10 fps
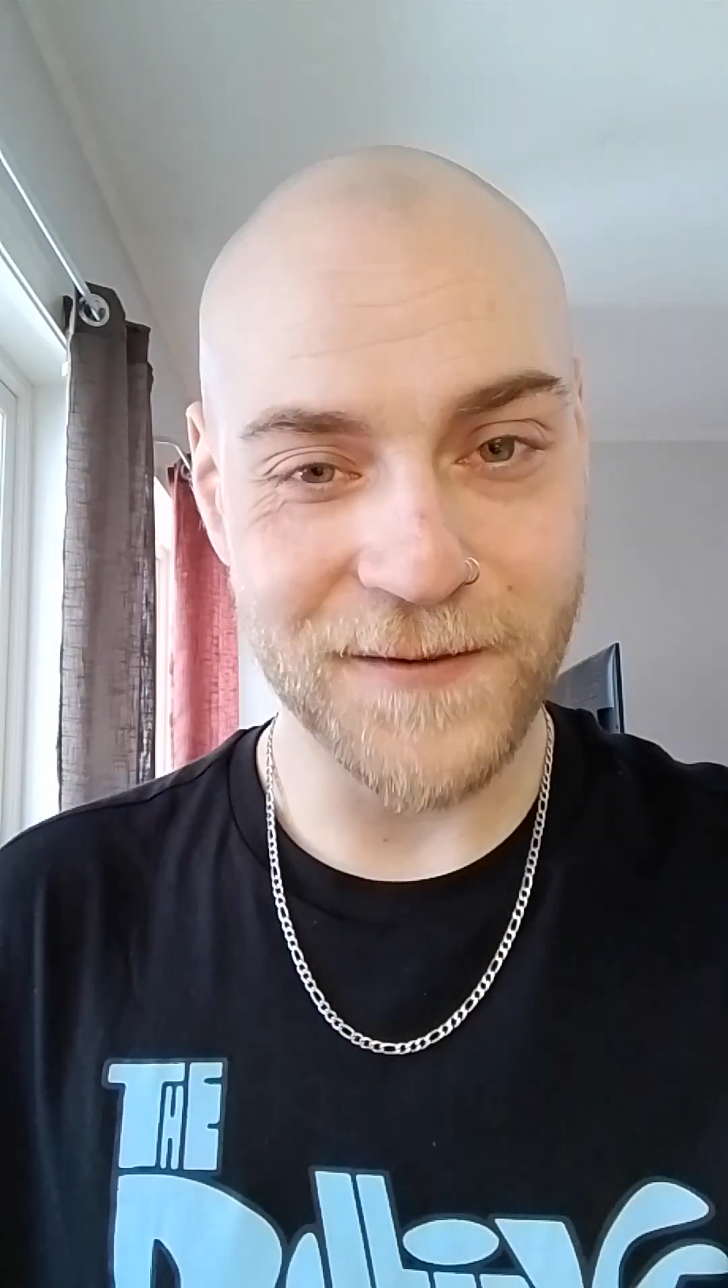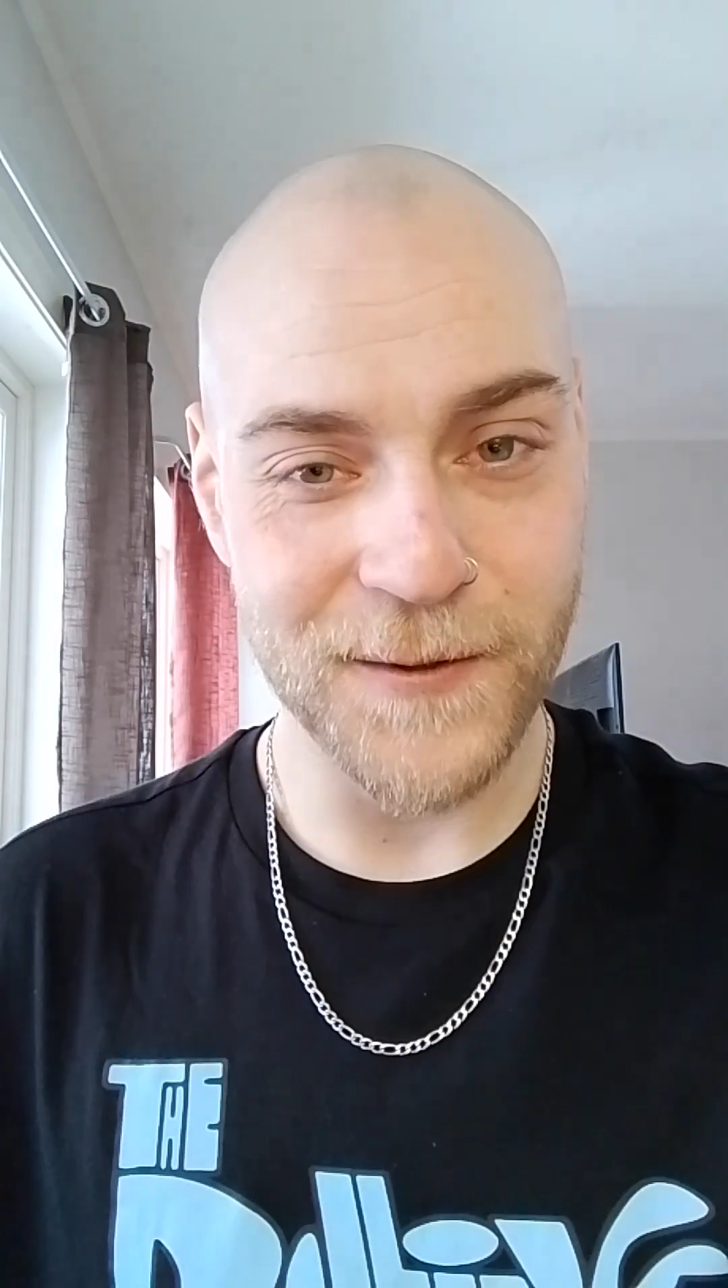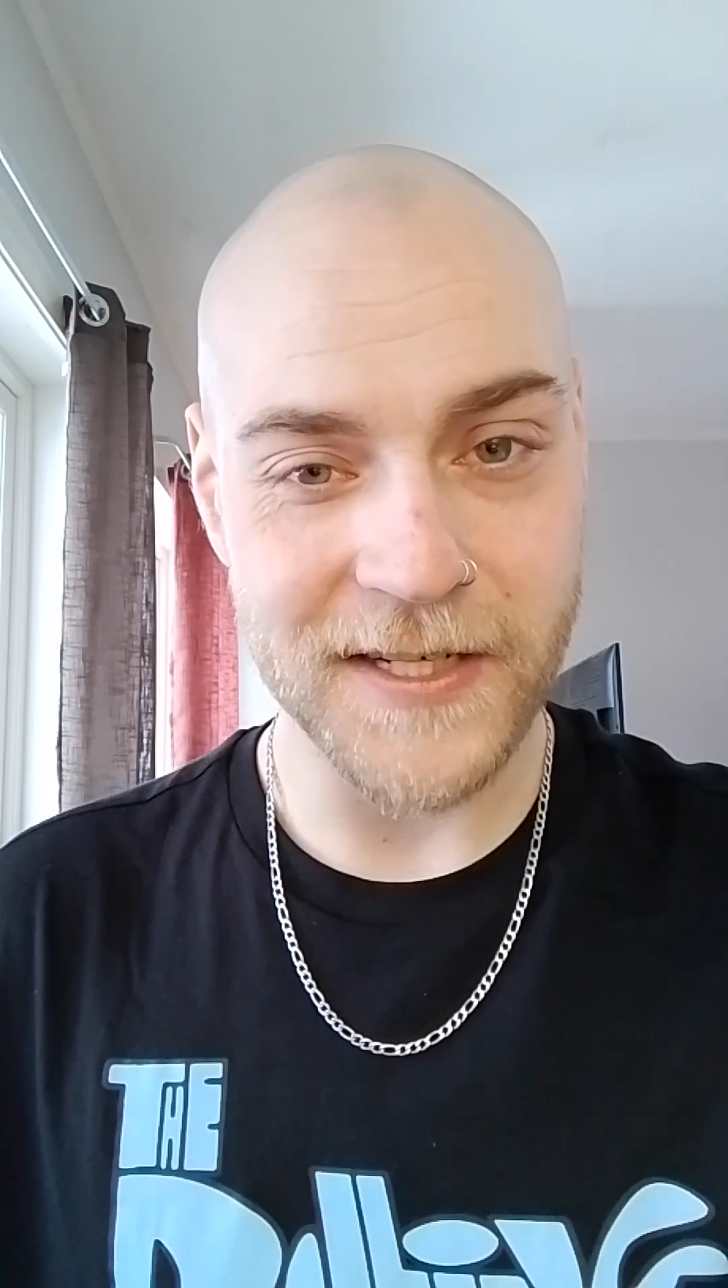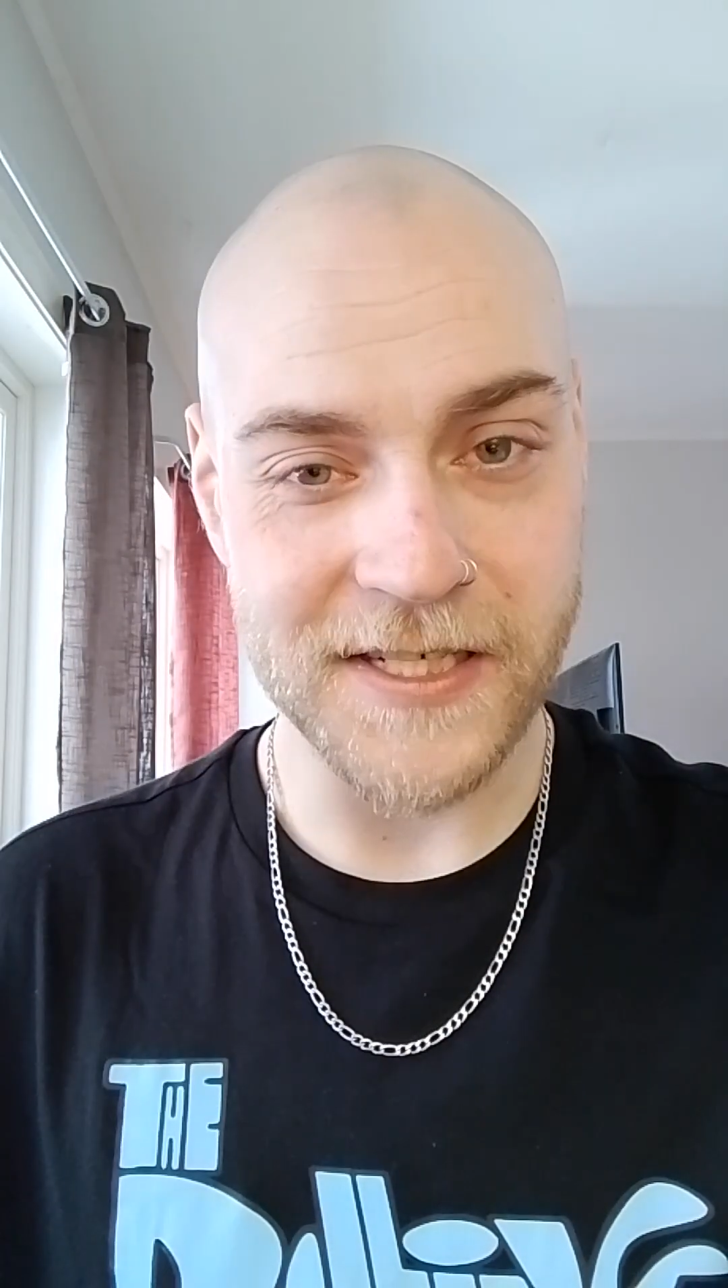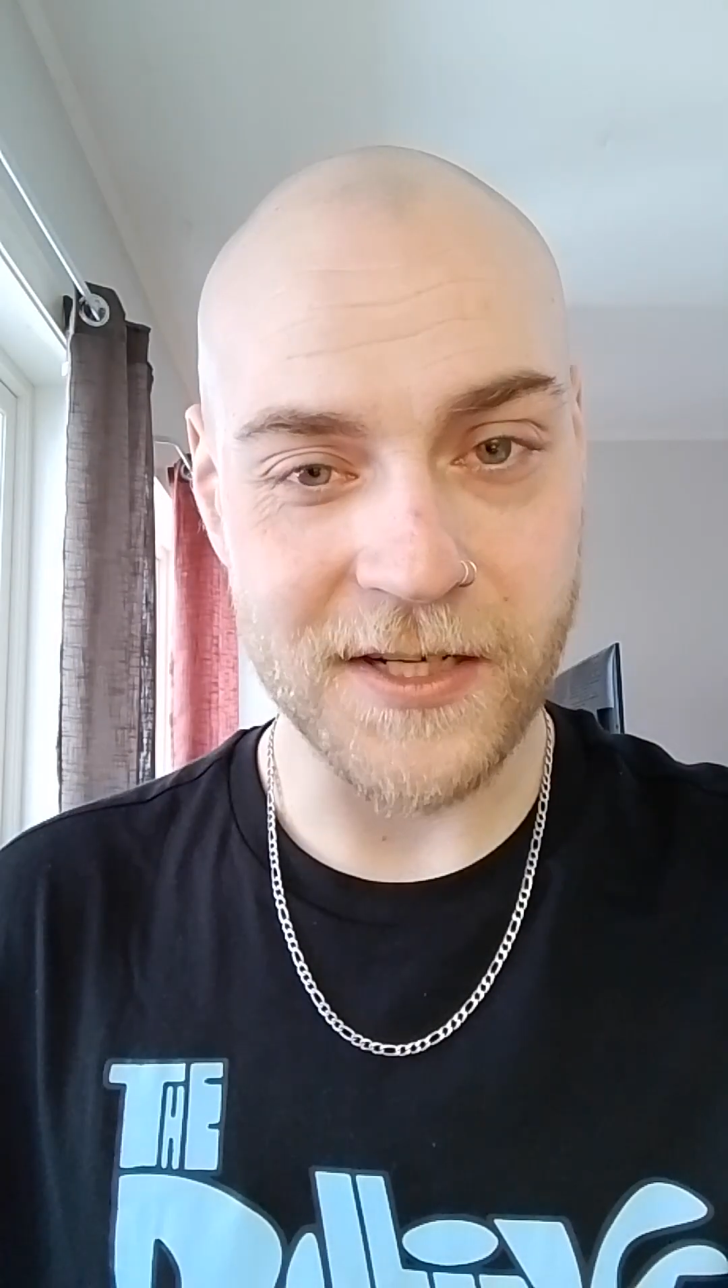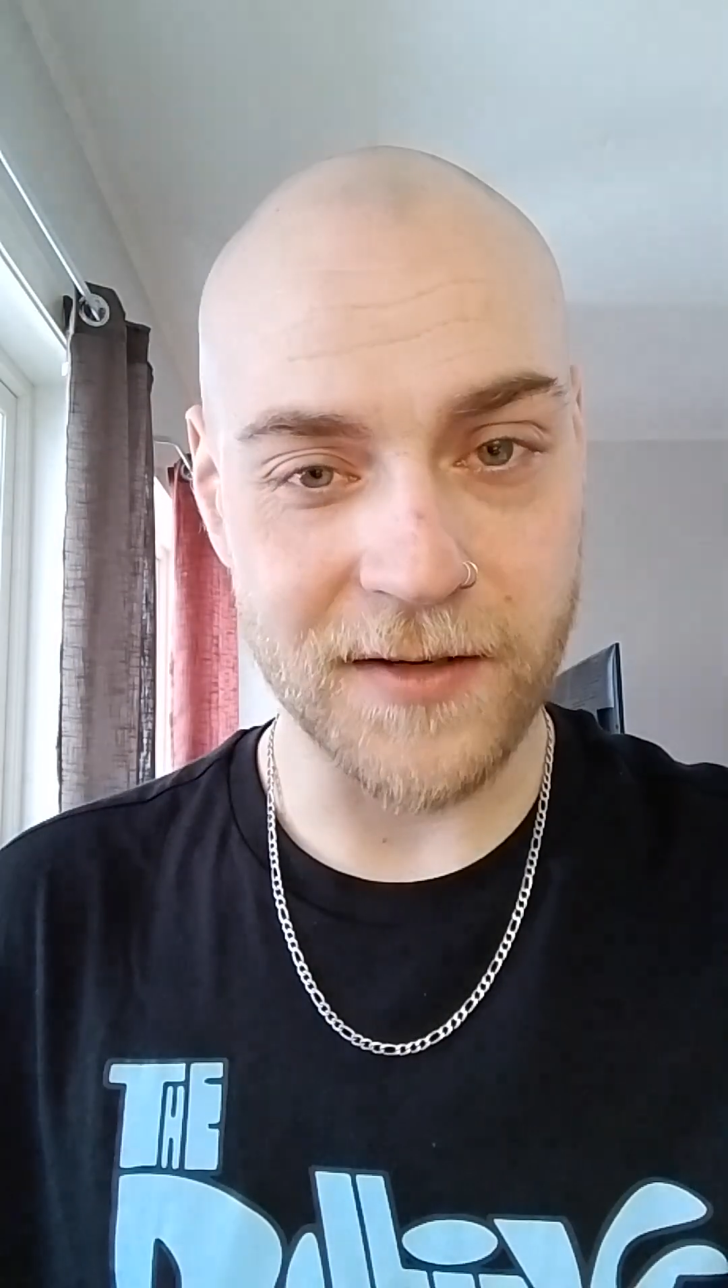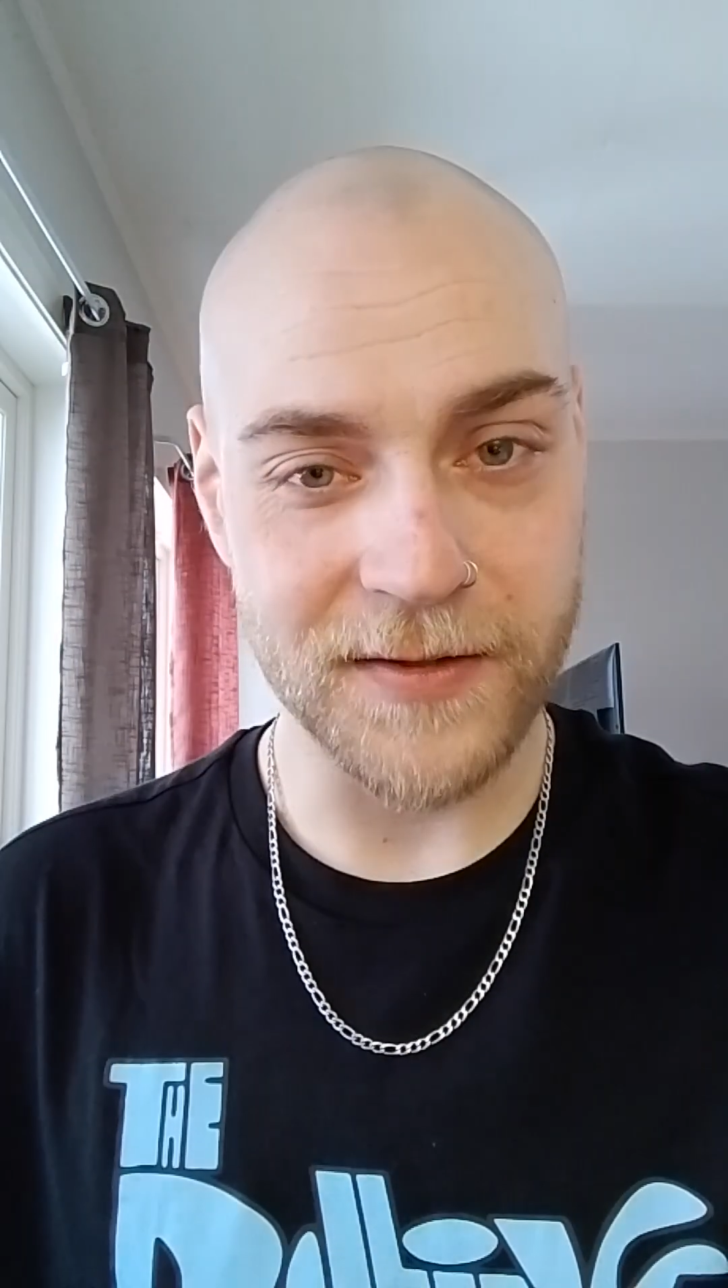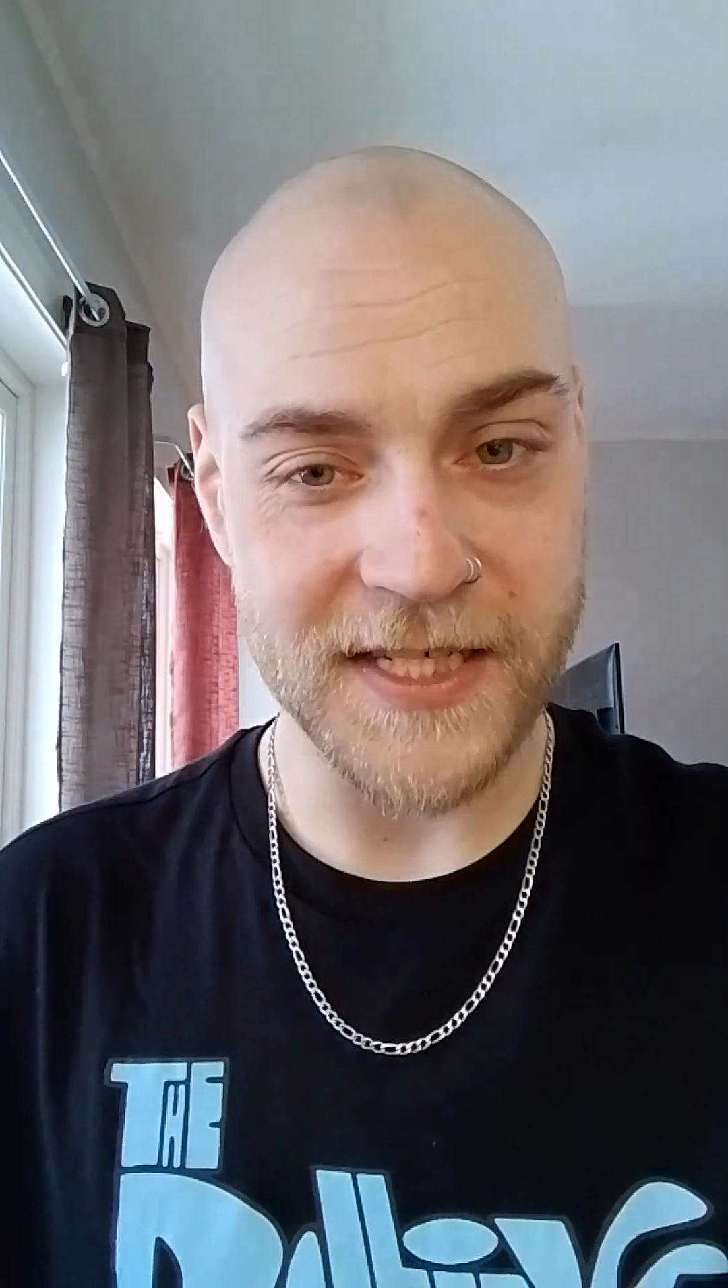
doing so,